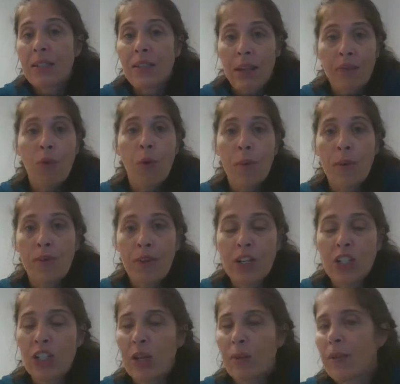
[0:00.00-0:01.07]
They form a
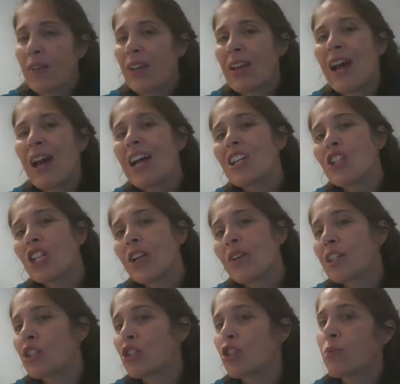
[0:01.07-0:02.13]
friendship. Now, they're not
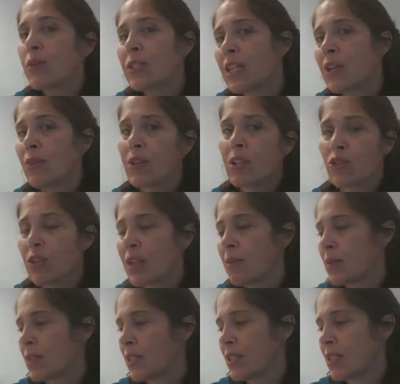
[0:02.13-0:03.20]
sharing super secret
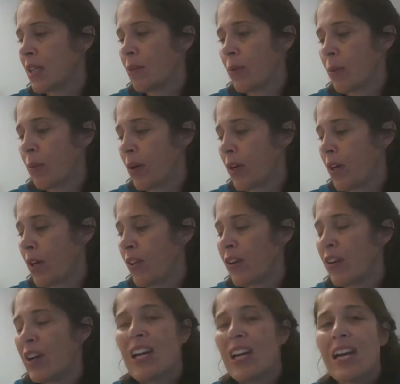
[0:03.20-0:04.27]
dreams and stuff with one another.